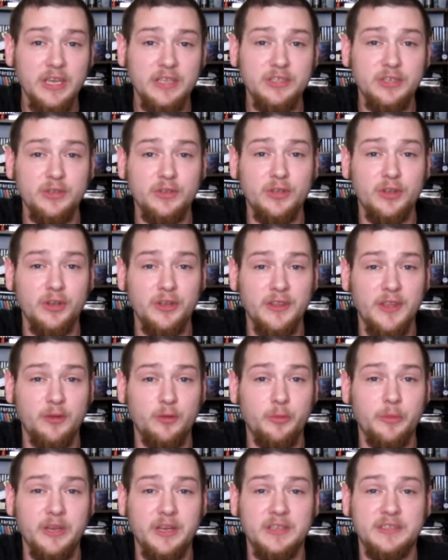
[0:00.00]
until learning that it
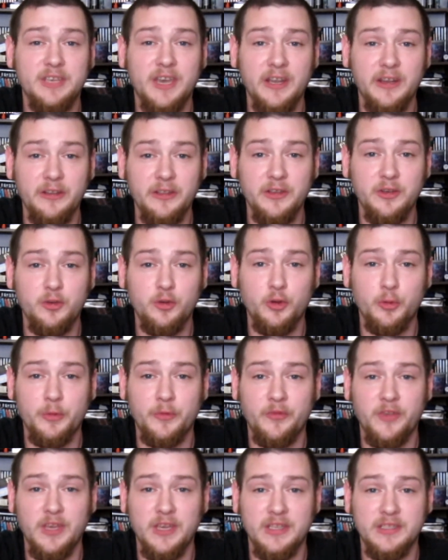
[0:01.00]
would be an entirely new group
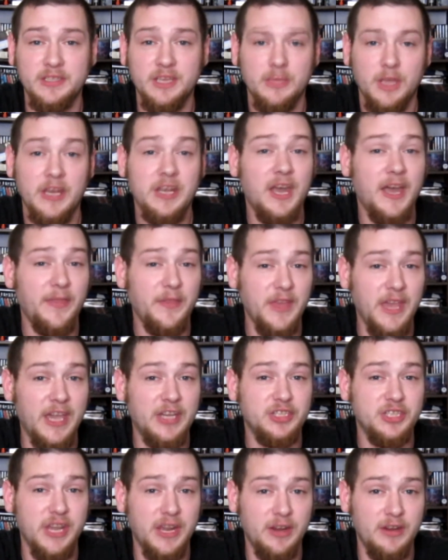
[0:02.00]
of kids and not the
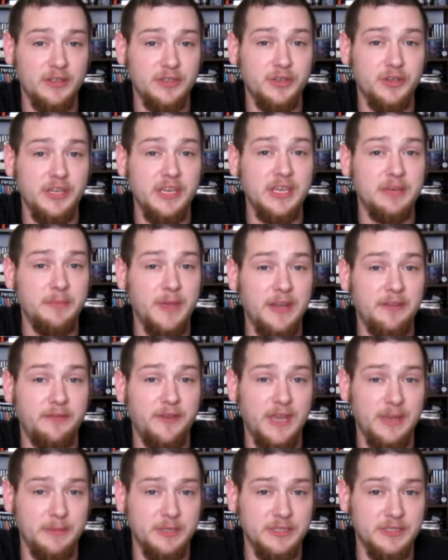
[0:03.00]
Ash character he had made
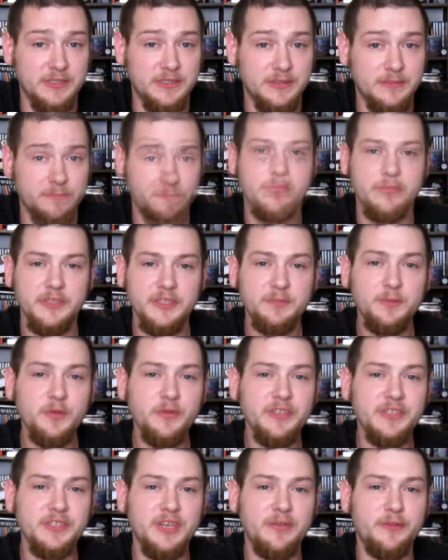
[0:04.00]
famous. This
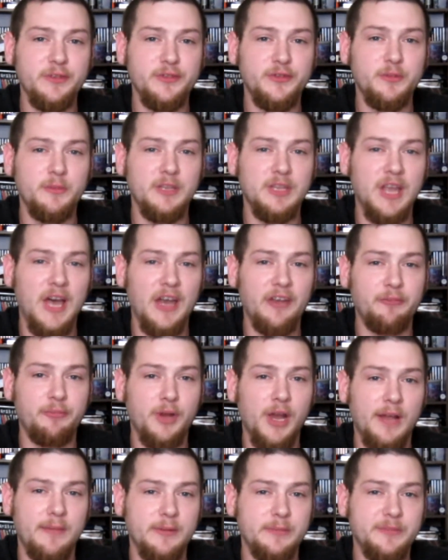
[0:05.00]
movie suffers from a lot of
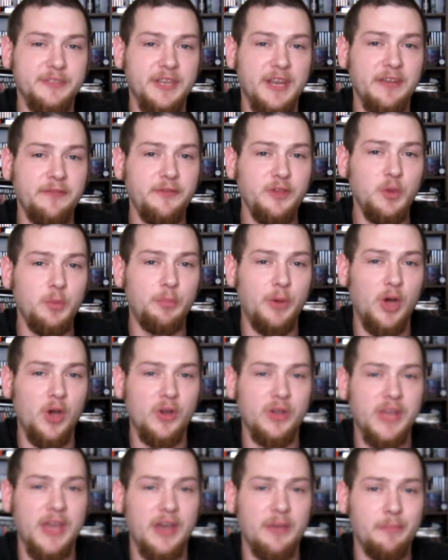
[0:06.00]
problems that I feel
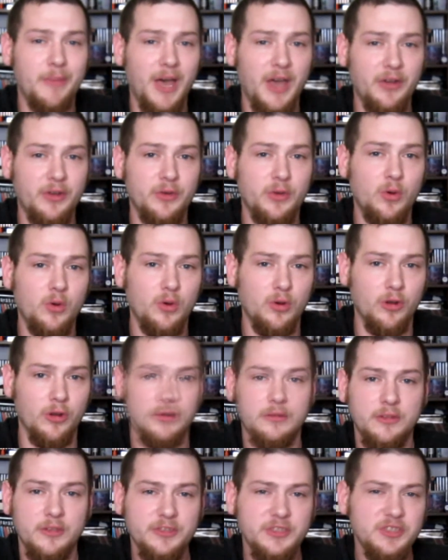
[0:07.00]
bog down modern horror.
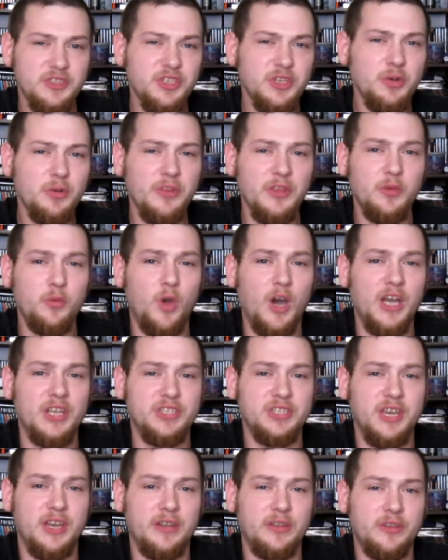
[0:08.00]
There's a generally
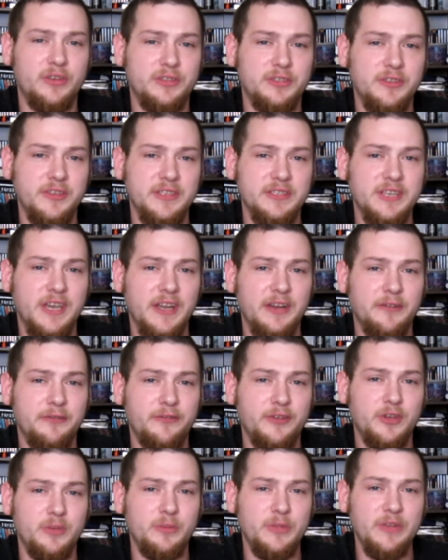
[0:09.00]
washed out look to the entire
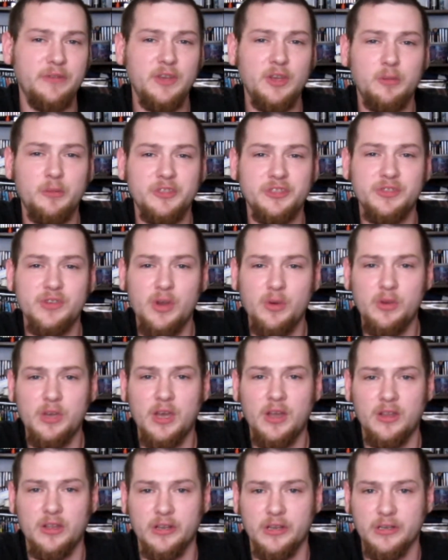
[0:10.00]
film, leaving almost no
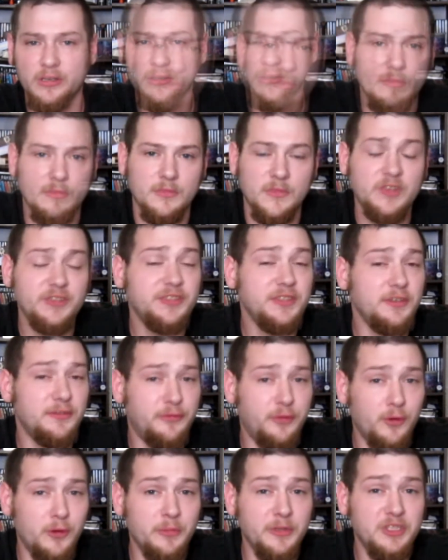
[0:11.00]
color. There's the
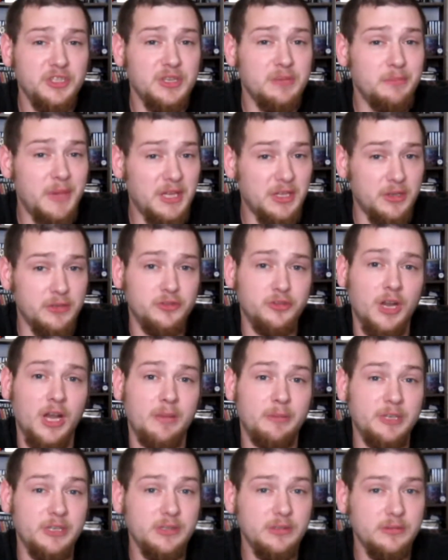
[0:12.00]
aforementioned
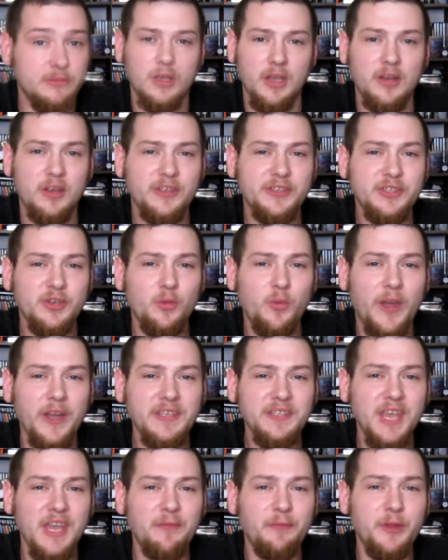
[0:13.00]
melodrama, and also, why
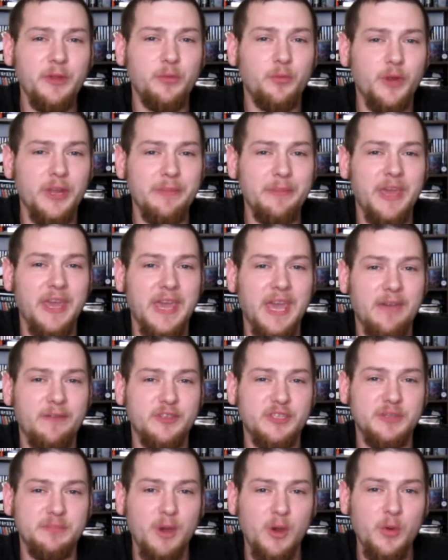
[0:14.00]
does every remake have
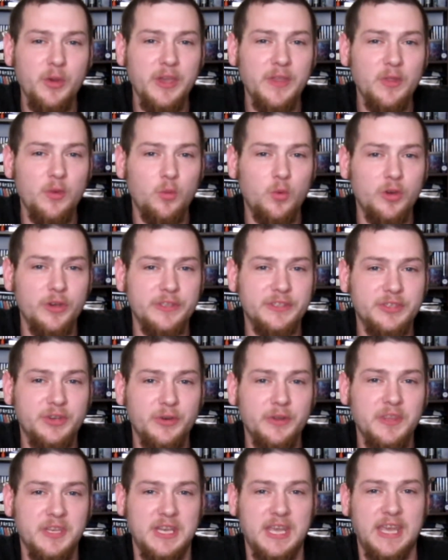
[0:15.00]
smoke in the woods
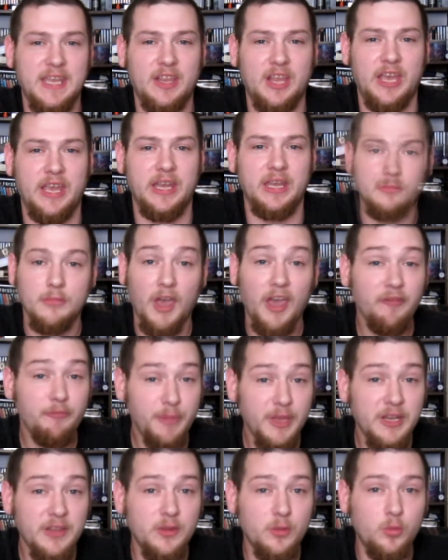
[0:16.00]
during the daylight? I've
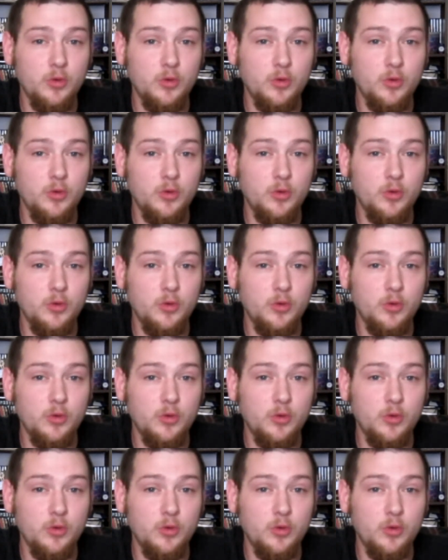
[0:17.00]
been in the